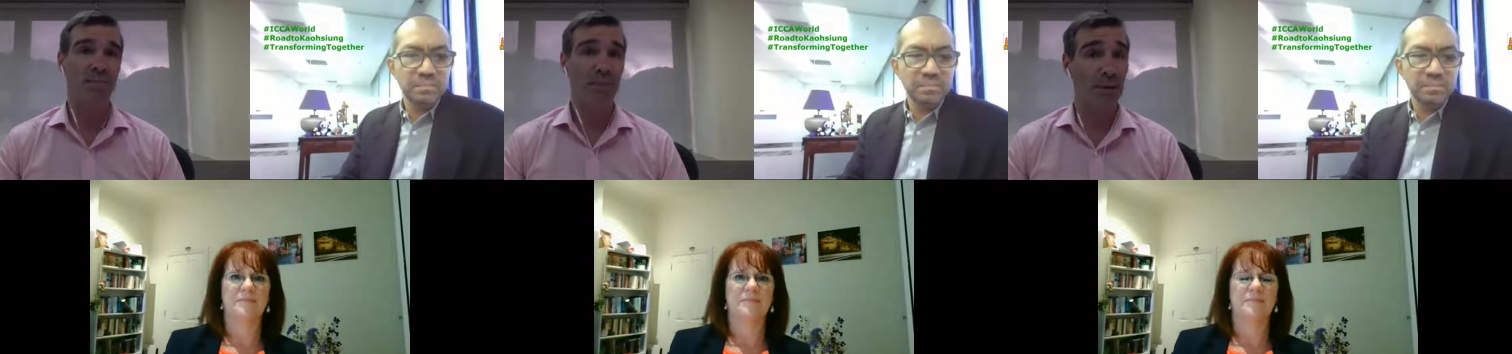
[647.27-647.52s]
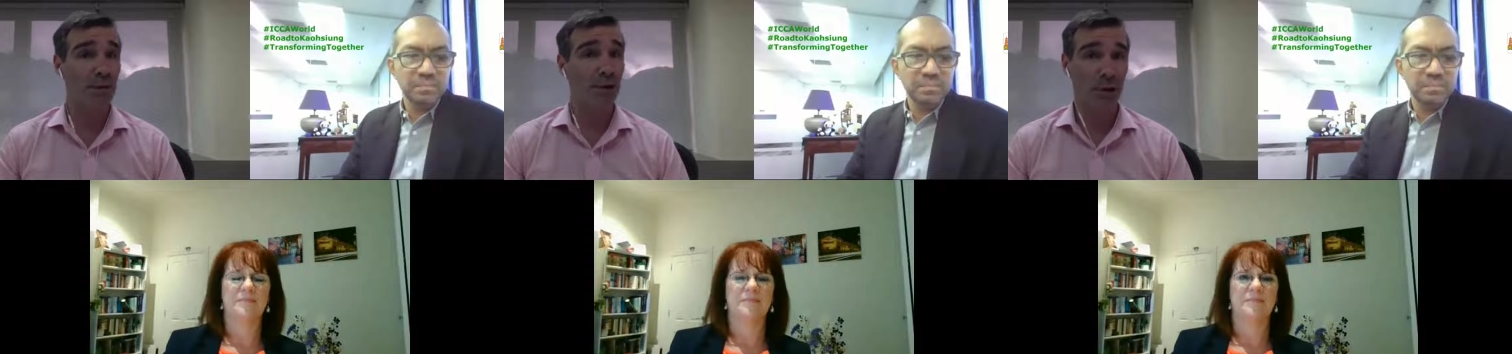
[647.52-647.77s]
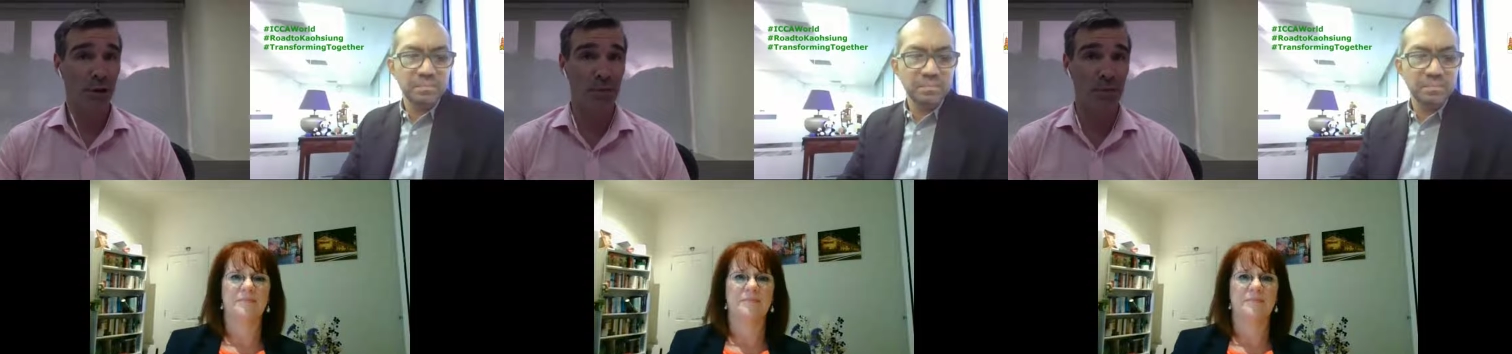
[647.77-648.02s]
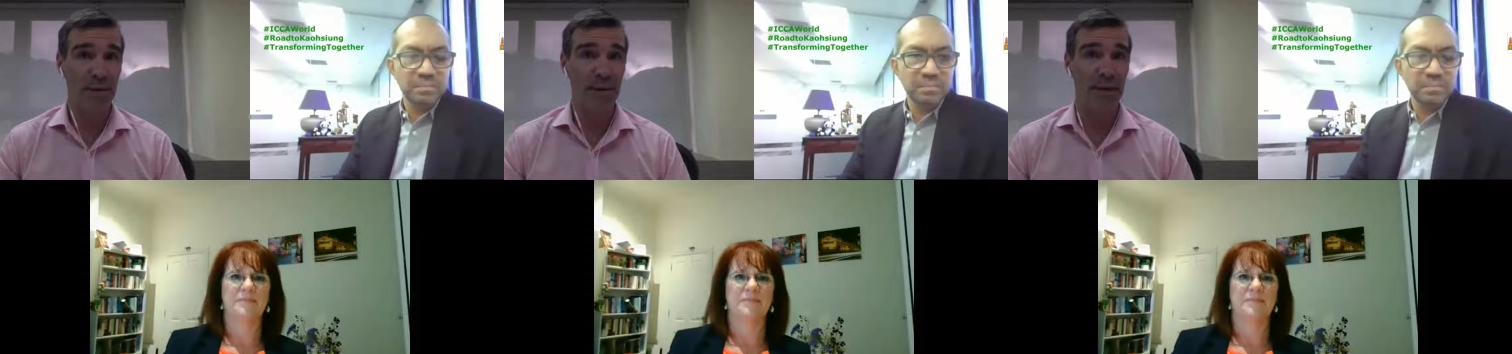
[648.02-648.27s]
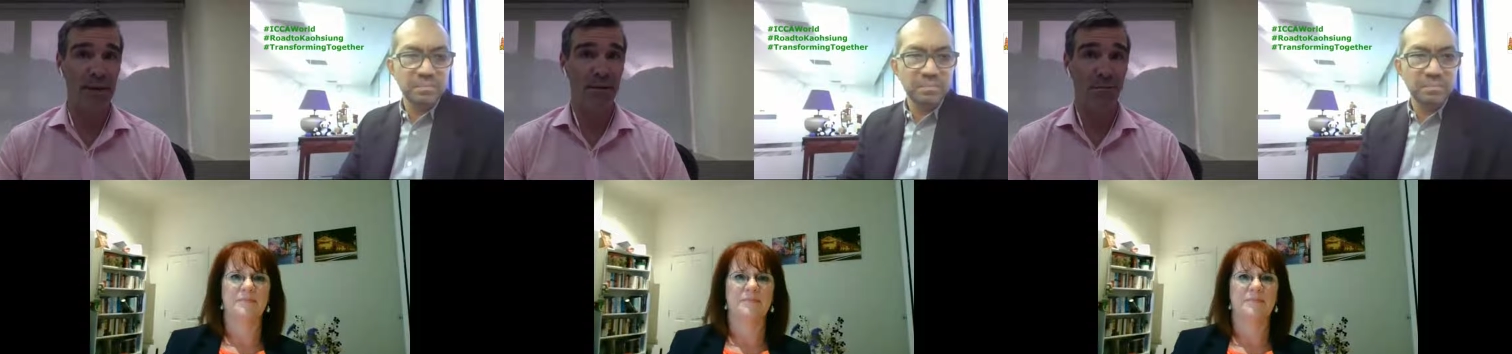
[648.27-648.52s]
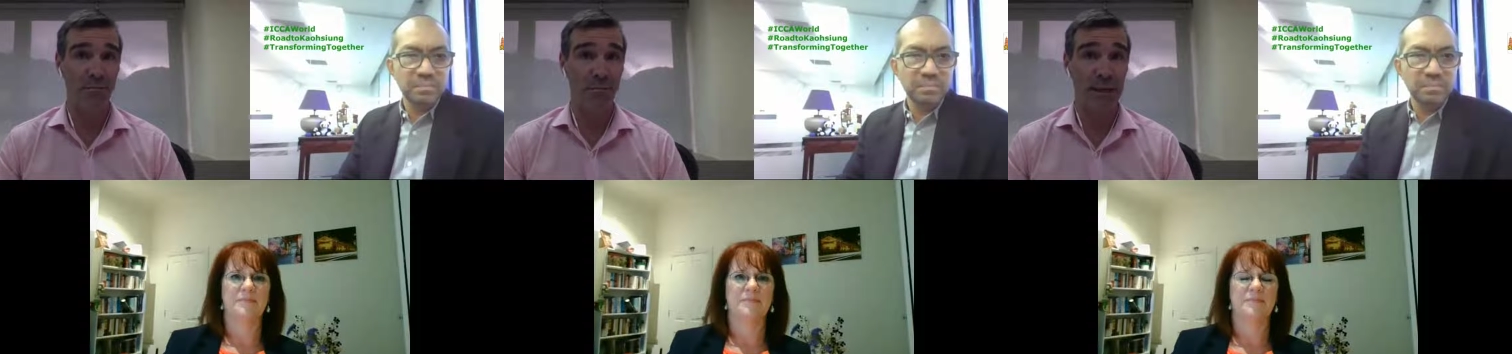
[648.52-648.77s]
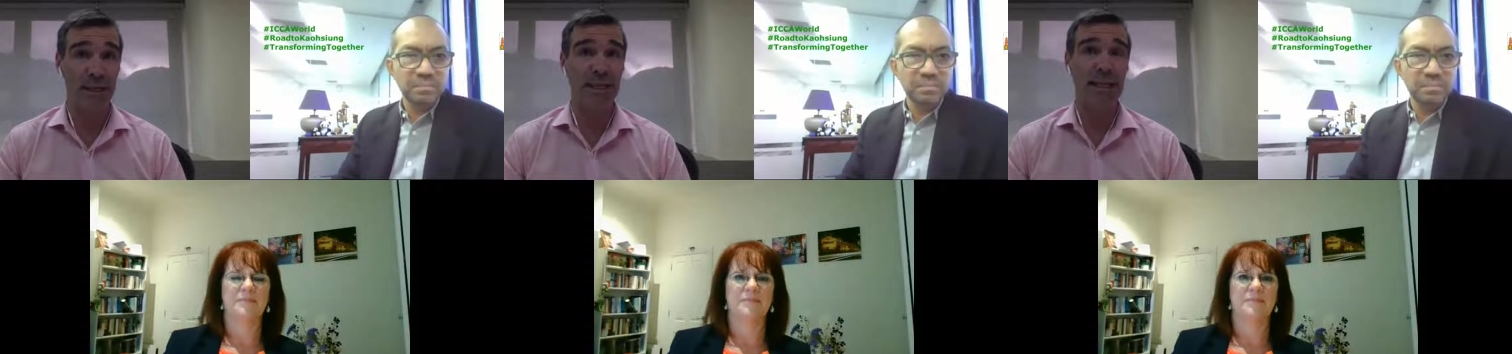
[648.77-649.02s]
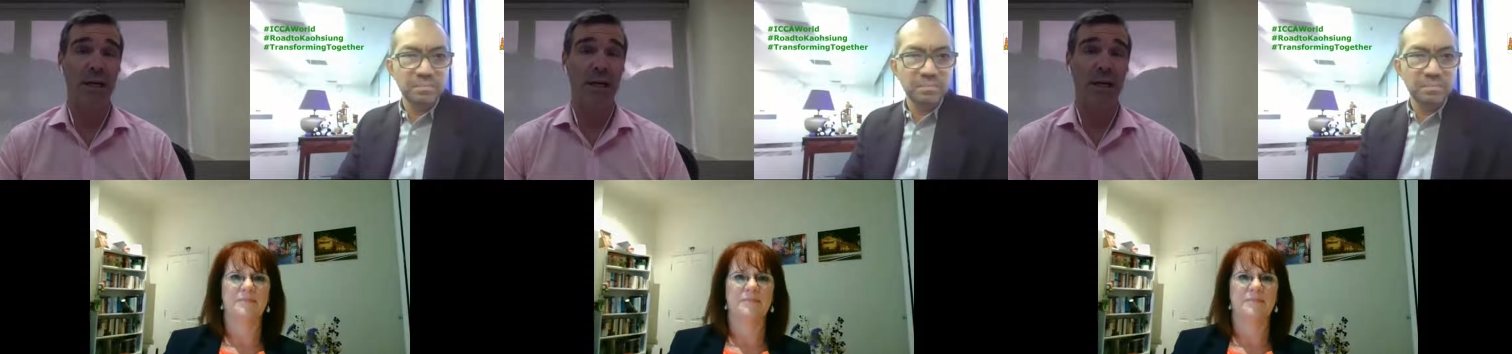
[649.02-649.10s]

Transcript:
Speaker 1: but they're going to be really a